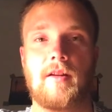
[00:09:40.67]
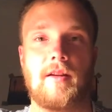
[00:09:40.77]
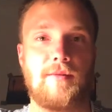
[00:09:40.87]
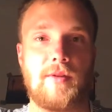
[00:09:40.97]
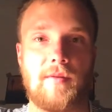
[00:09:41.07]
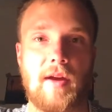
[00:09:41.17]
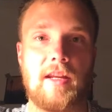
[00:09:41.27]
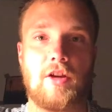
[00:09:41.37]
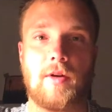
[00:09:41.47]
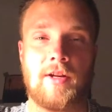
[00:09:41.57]
And if you have
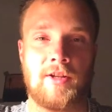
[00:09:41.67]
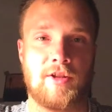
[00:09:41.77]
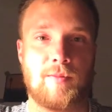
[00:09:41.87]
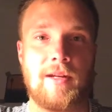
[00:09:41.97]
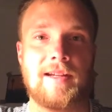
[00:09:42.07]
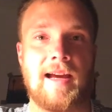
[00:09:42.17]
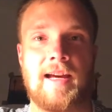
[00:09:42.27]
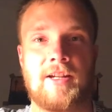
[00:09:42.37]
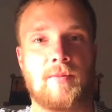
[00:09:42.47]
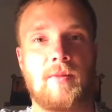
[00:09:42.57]
any questions, please
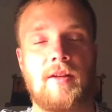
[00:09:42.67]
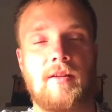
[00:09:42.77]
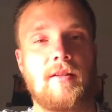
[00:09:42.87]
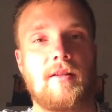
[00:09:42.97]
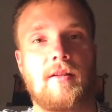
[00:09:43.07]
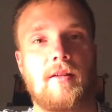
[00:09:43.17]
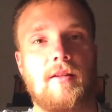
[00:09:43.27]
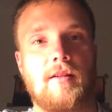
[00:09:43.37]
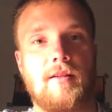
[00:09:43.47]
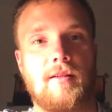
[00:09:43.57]
ask me.
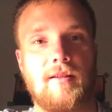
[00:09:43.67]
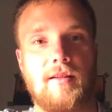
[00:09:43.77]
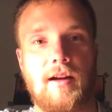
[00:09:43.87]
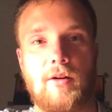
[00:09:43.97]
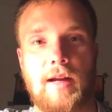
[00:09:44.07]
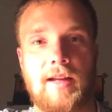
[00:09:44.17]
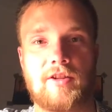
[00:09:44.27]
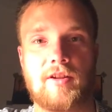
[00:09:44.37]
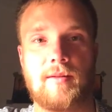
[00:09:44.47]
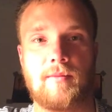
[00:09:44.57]
I'll
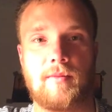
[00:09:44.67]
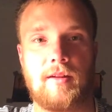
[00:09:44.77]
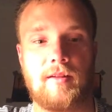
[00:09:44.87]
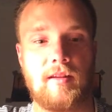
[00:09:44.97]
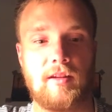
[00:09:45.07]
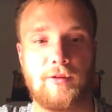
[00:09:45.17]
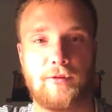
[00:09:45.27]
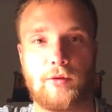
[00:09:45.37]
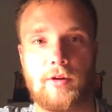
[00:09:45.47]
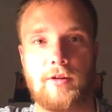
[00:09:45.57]
answer them in detail
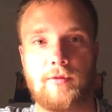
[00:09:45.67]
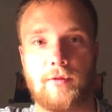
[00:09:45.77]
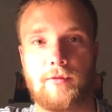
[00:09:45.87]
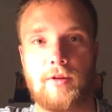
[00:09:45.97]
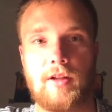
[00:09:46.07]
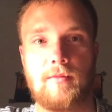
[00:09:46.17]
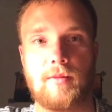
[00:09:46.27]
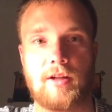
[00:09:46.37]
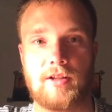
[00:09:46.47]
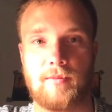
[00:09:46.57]
for you for free,
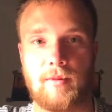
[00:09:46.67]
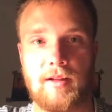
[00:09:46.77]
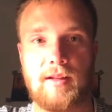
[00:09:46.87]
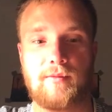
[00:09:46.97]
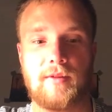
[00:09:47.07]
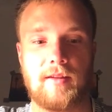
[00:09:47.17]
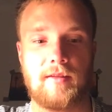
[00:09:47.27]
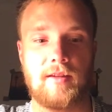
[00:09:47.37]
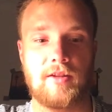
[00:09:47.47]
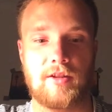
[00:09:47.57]
because I believe
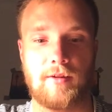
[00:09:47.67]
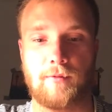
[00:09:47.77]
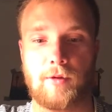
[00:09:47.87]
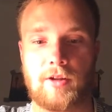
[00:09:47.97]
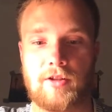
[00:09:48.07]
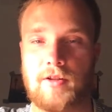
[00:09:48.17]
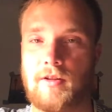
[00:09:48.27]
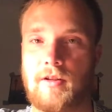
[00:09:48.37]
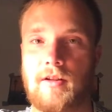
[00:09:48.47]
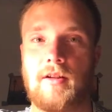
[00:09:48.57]
that this stuff works,
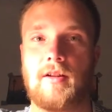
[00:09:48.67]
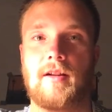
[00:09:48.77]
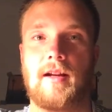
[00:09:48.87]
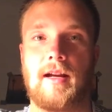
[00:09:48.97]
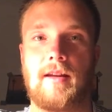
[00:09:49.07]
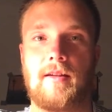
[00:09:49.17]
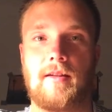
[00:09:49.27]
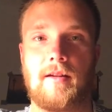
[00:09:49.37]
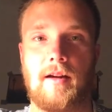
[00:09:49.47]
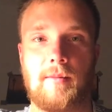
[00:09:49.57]
and
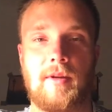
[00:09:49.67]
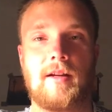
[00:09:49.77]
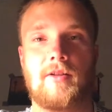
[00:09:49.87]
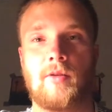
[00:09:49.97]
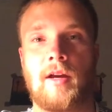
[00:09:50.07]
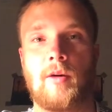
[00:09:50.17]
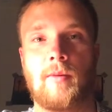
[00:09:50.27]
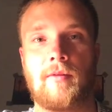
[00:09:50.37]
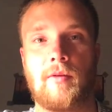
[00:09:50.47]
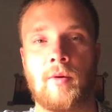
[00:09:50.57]
I'm here to help
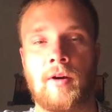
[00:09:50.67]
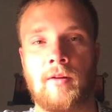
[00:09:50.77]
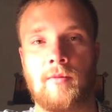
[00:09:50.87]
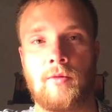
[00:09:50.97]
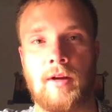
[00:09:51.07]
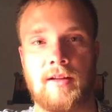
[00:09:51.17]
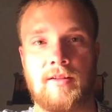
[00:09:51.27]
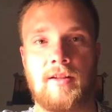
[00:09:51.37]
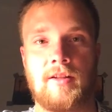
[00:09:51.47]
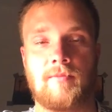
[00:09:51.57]
everyone who has
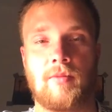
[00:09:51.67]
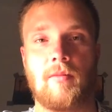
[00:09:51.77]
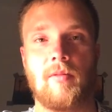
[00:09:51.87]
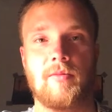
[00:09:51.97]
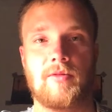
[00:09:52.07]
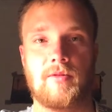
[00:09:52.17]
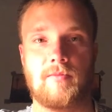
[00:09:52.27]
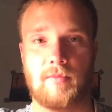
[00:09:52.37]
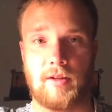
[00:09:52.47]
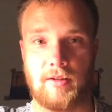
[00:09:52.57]
these problems,
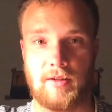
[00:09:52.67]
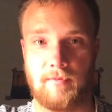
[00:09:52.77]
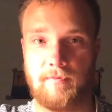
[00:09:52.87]
because